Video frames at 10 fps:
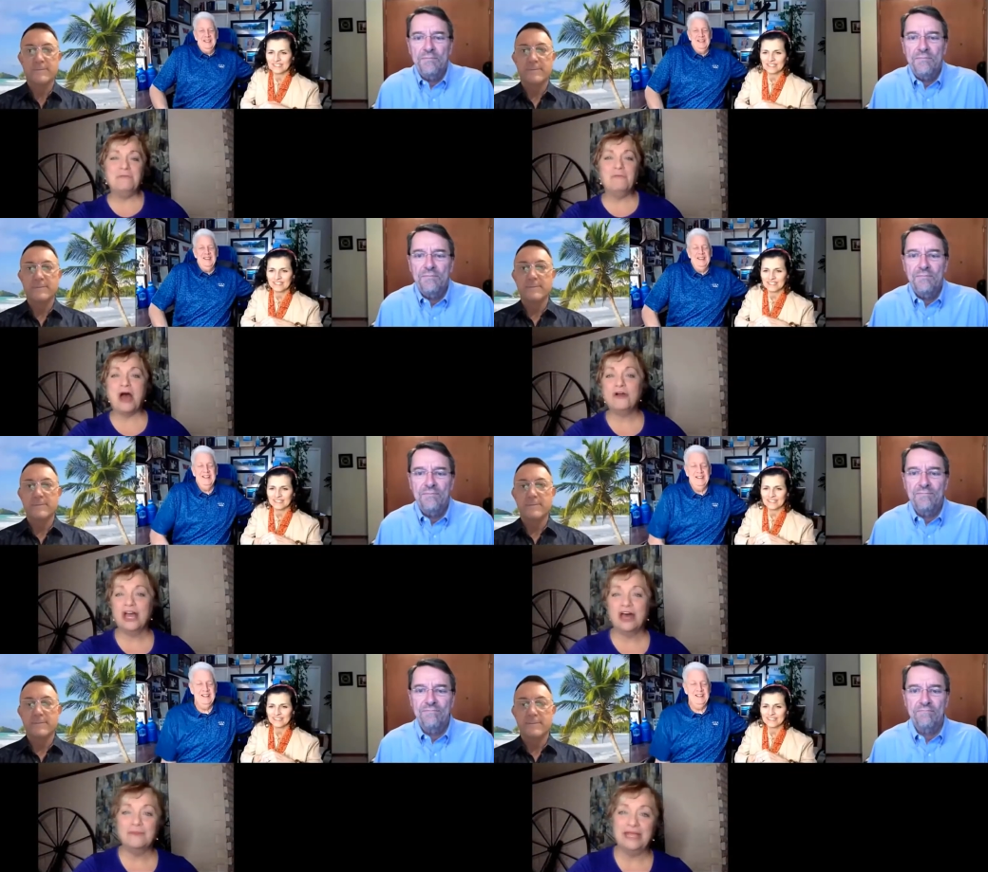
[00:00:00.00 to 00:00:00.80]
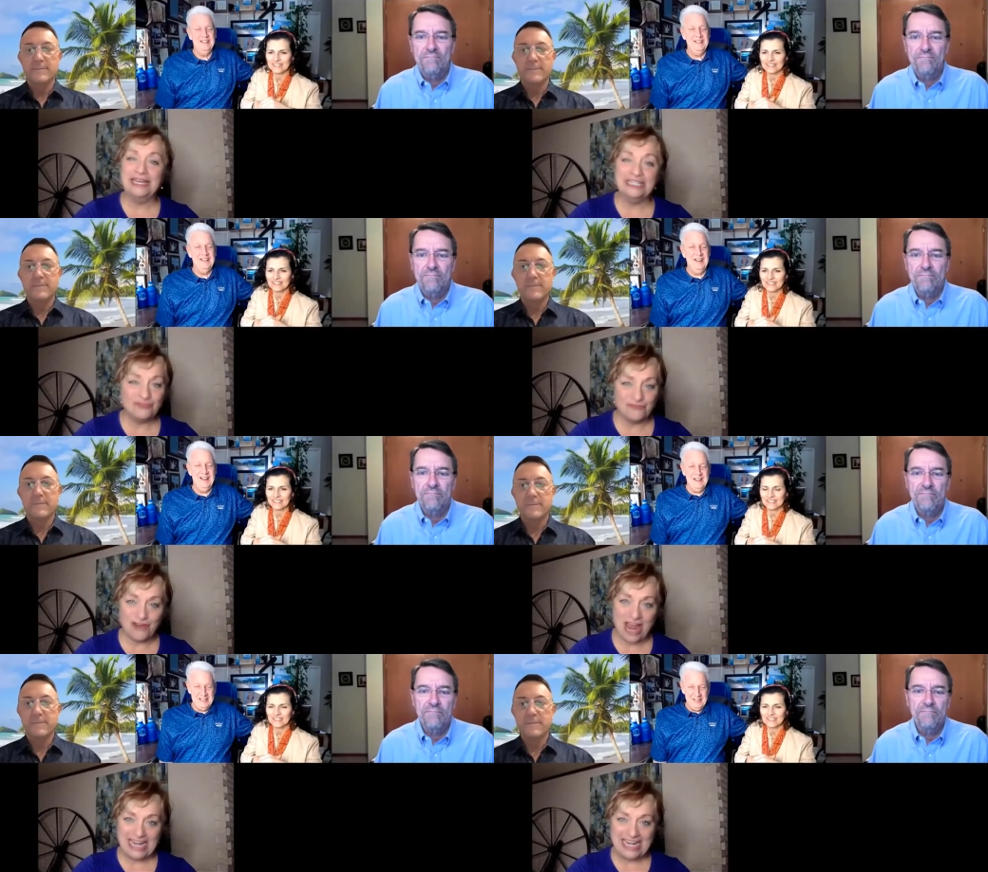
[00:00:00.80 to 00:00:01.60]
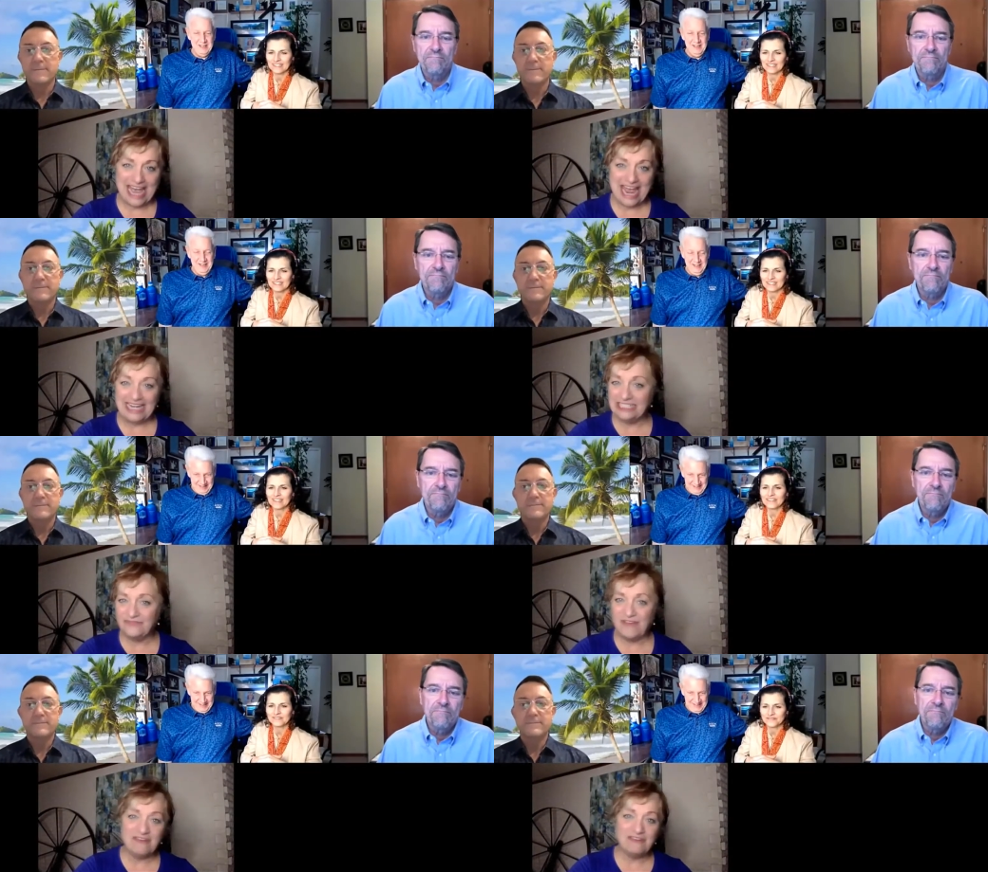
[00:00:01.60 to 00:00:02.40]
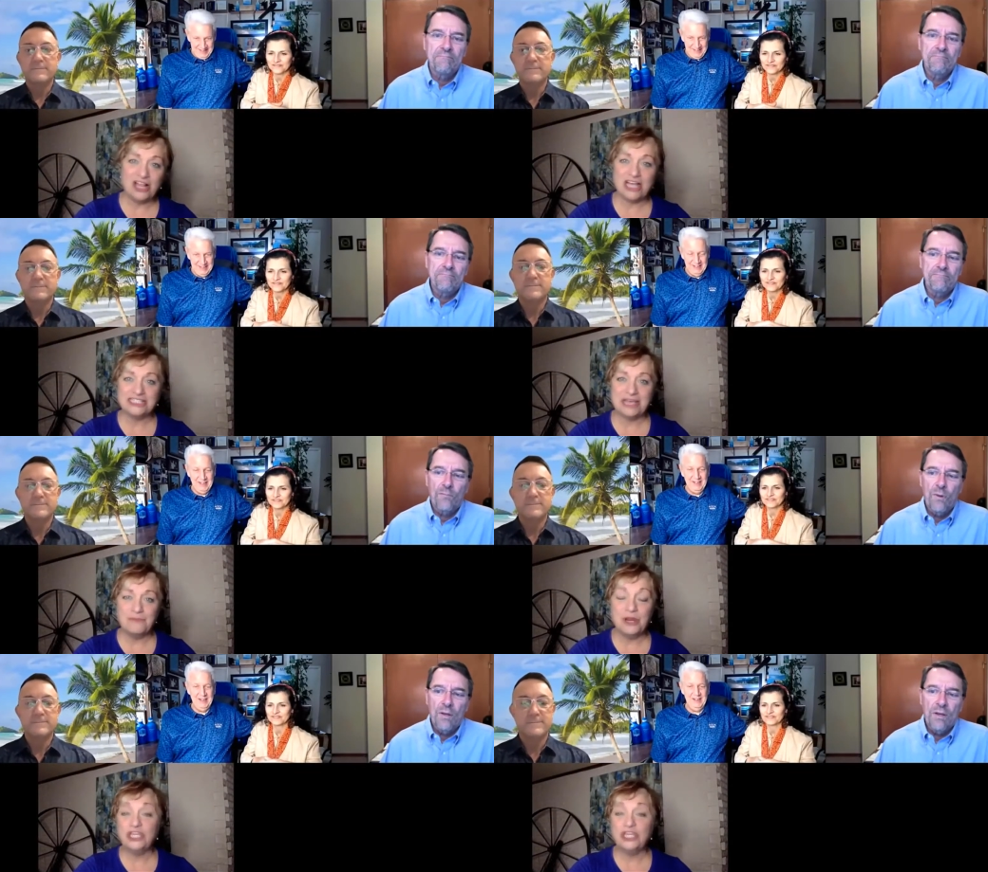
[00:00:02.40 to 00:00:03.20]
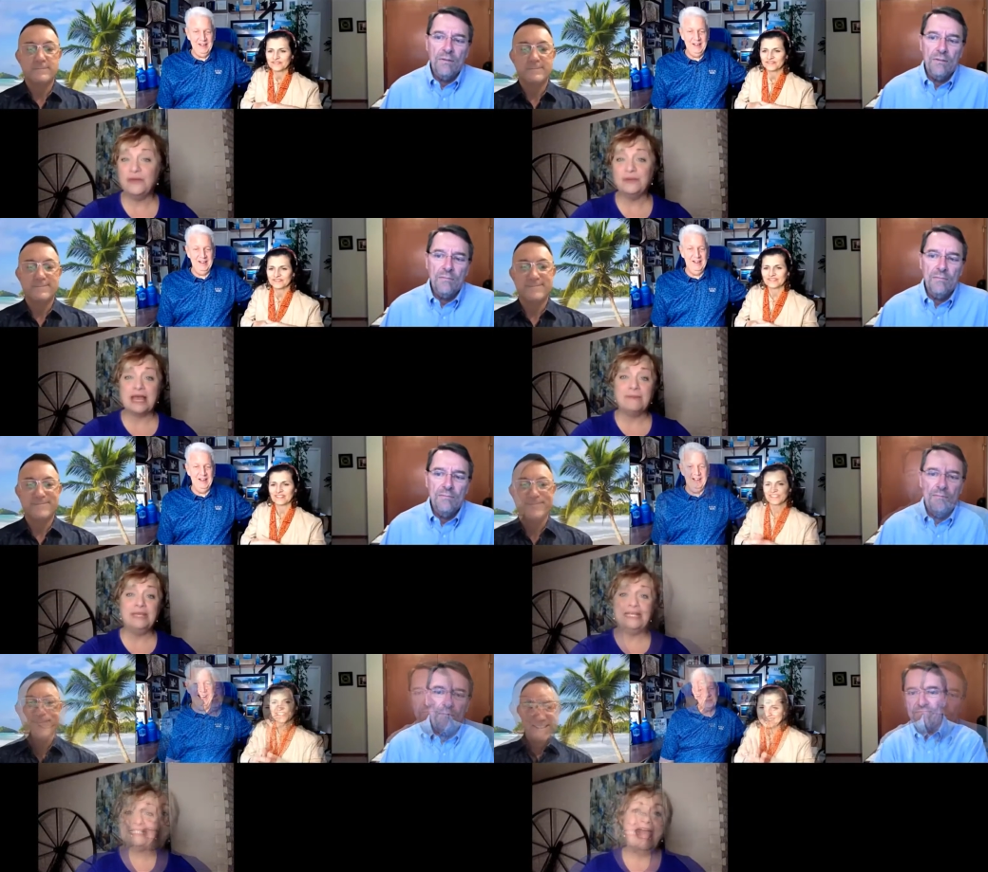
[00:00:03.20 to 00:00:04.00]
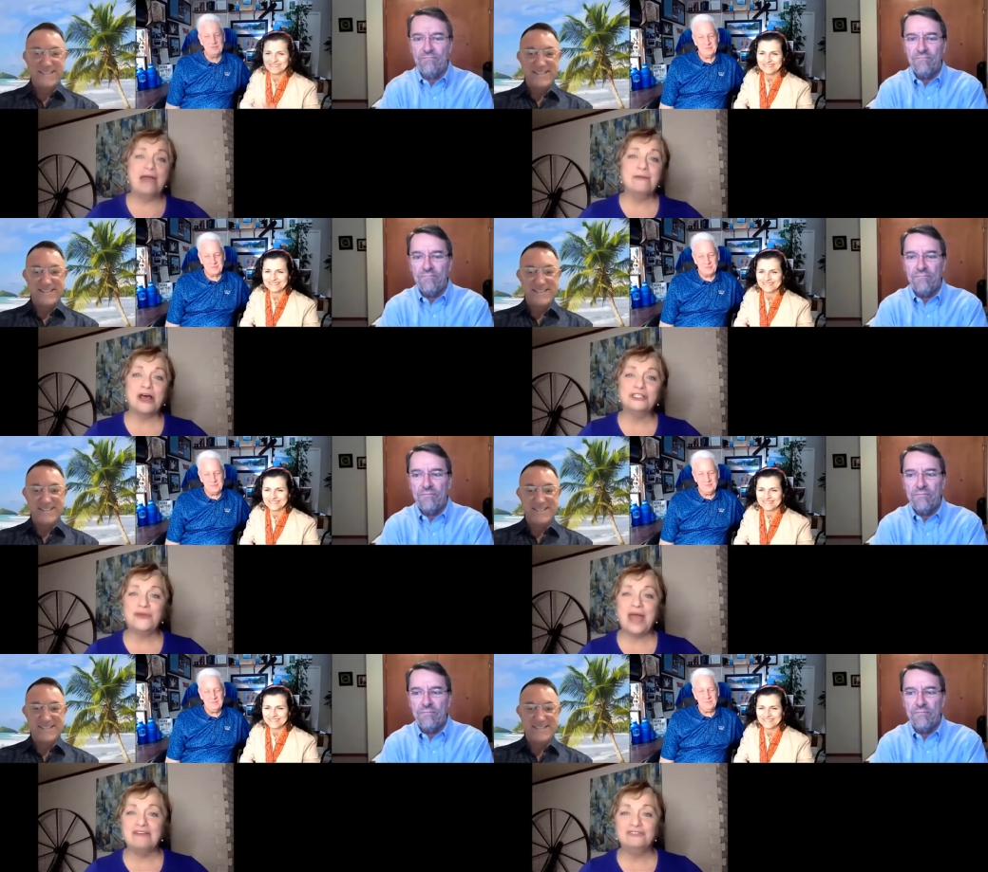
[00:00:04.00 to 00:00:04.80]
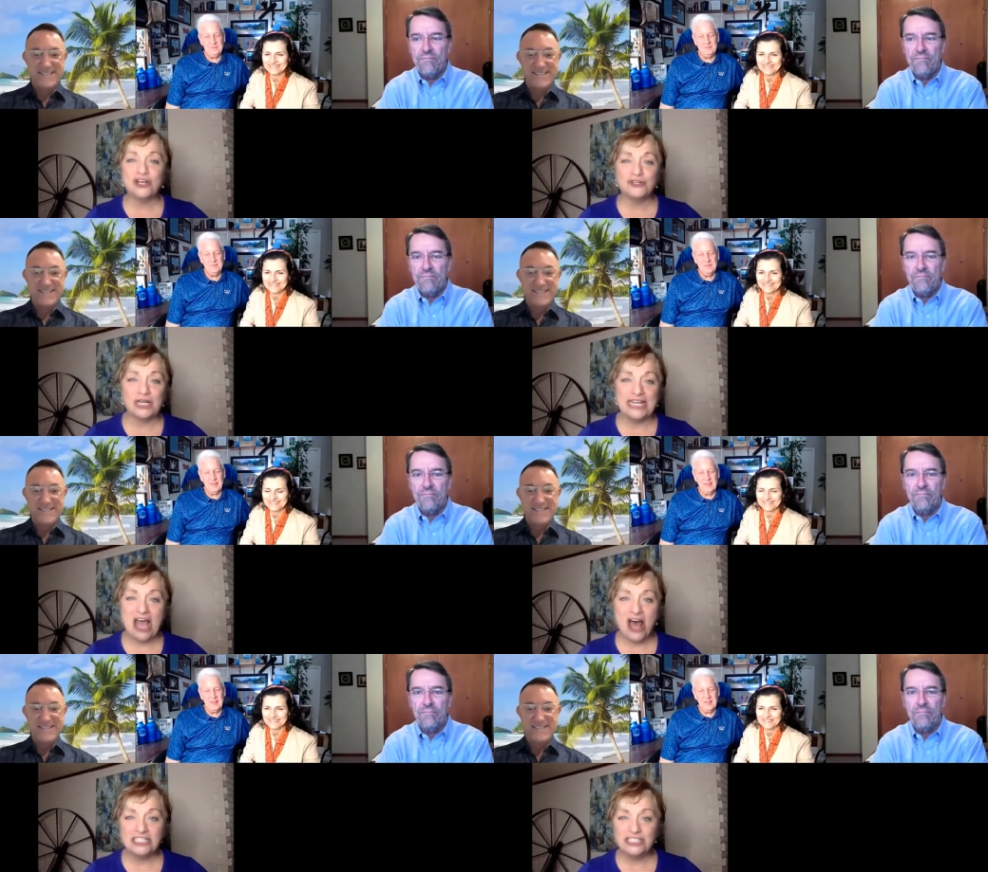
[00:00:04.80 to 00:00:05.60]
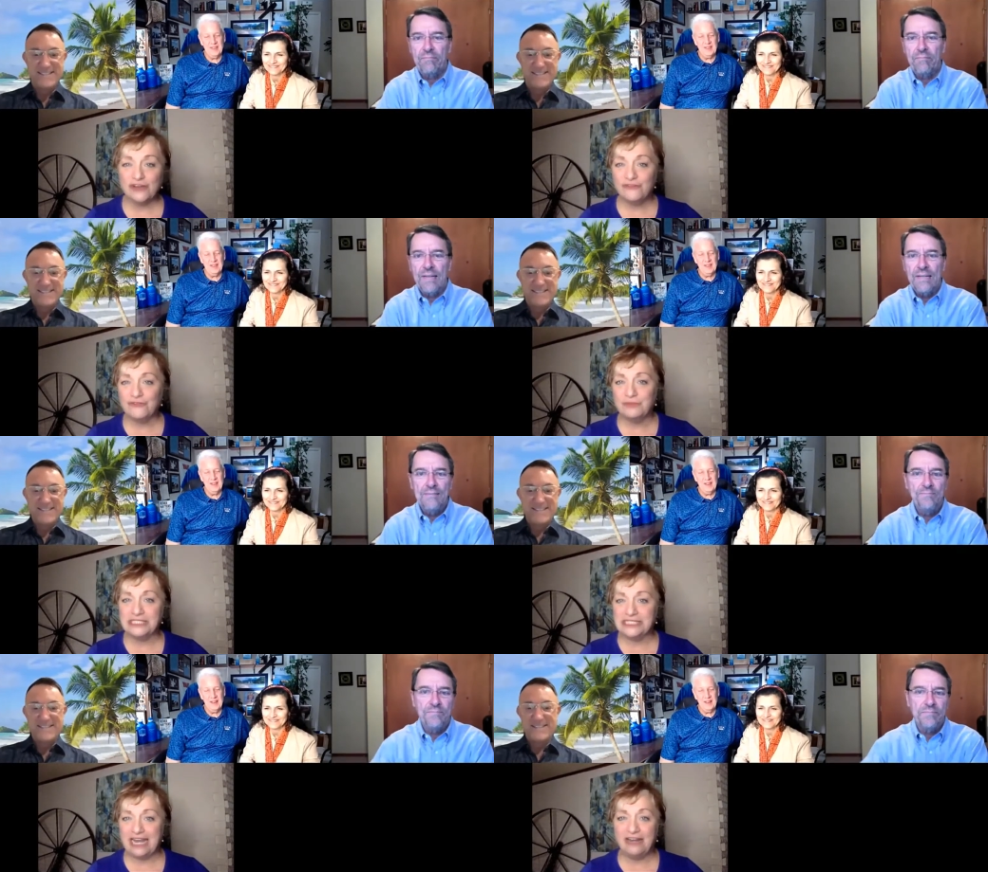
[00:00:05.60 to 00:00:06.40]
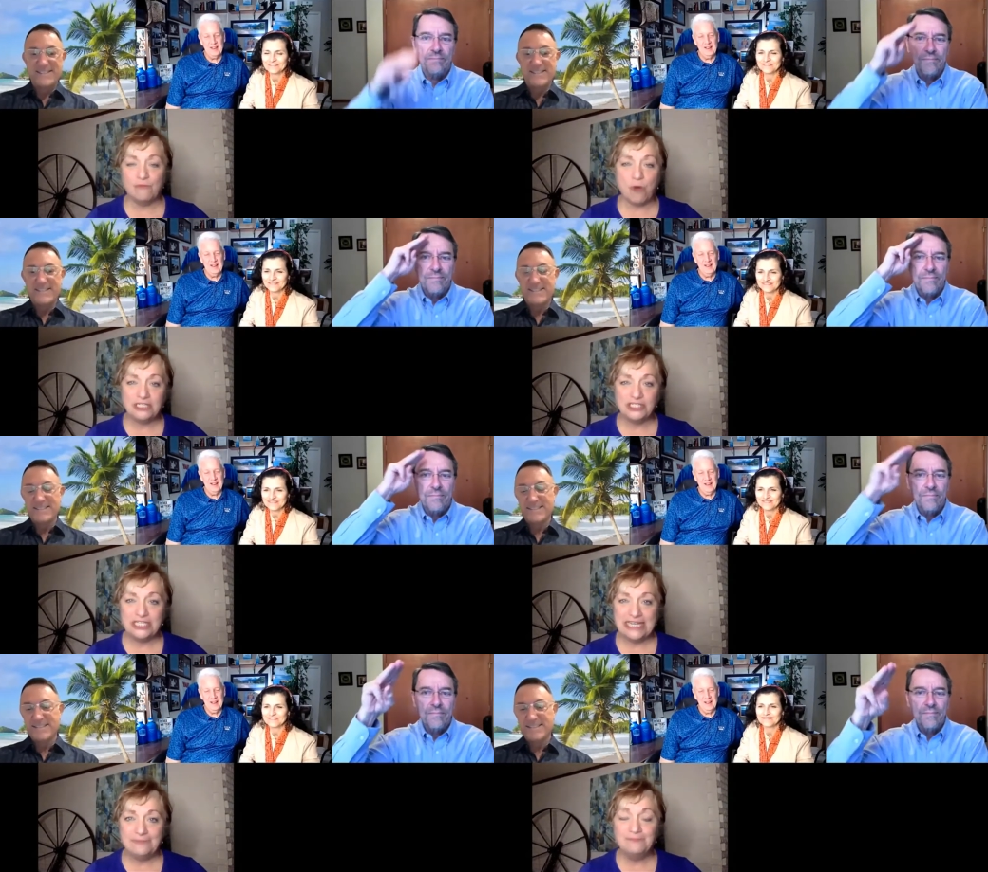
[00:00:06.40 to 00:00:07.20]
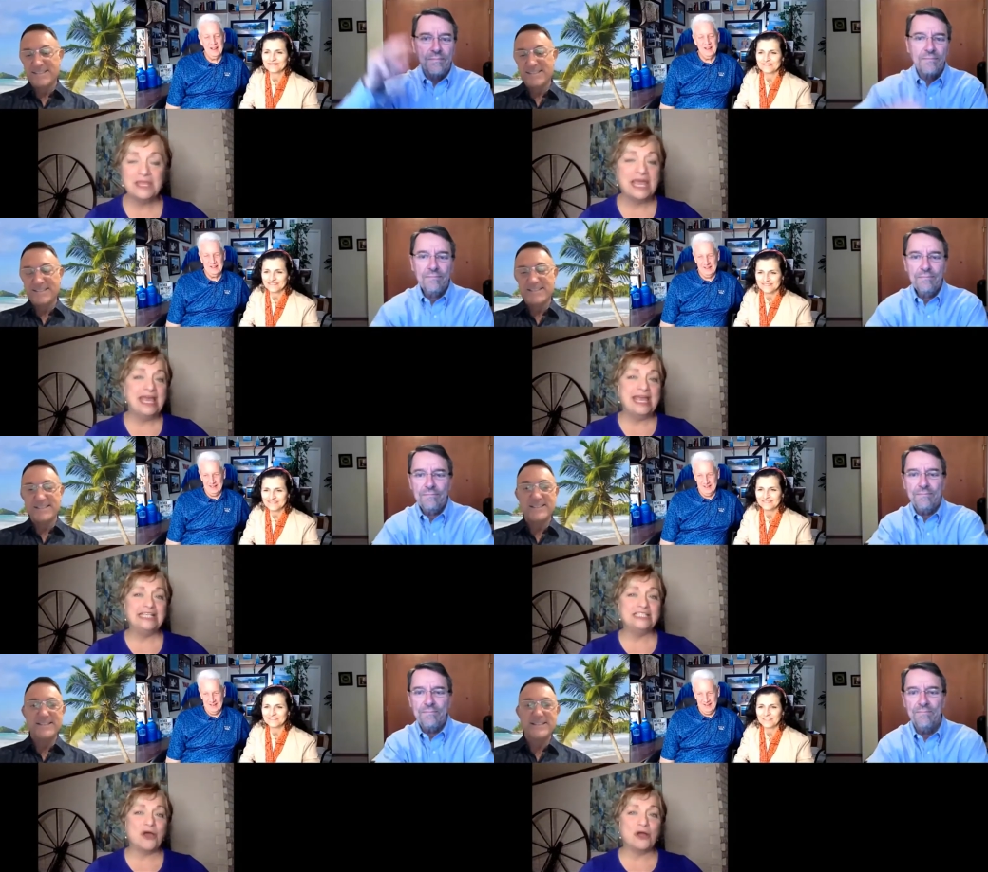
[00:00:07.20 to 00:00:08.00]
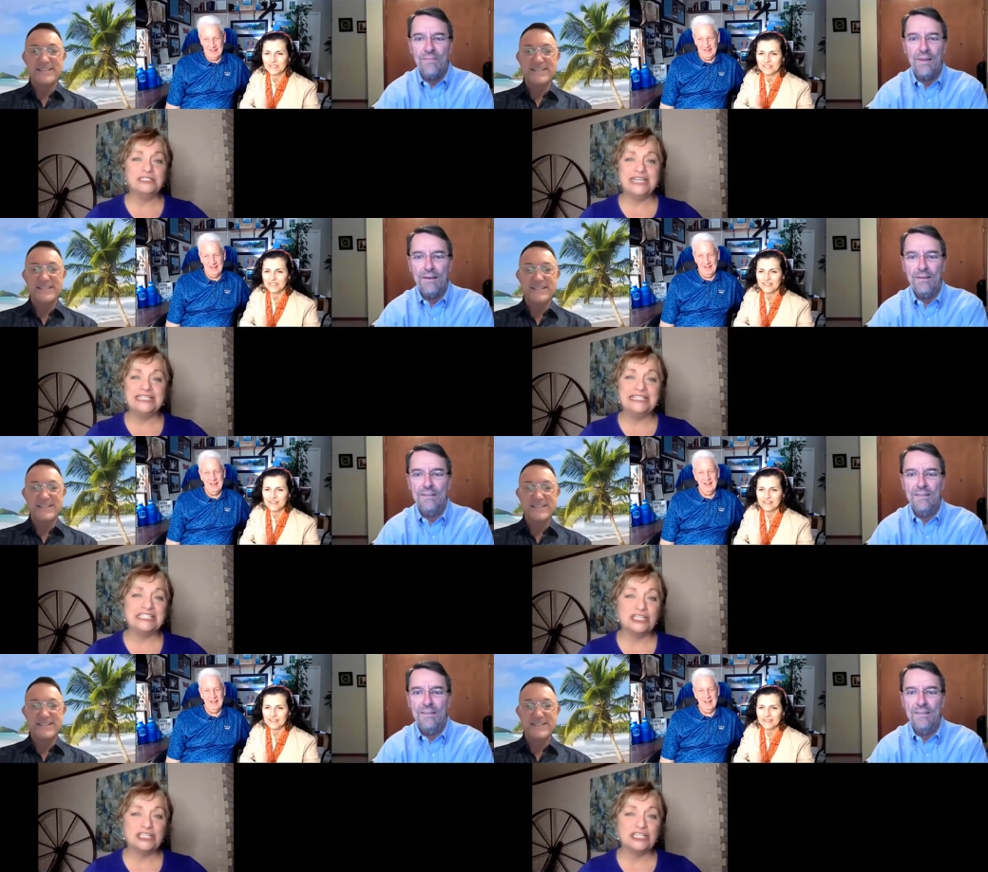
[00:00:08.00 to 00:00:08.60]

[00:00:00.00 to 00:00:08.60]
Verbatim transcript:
Speaker 1: welcome. It is Friday night. It's five o'clock somewhere, and you know what that means. And we also have Dr. Lee Ostler from the state of Washington. He's our dentist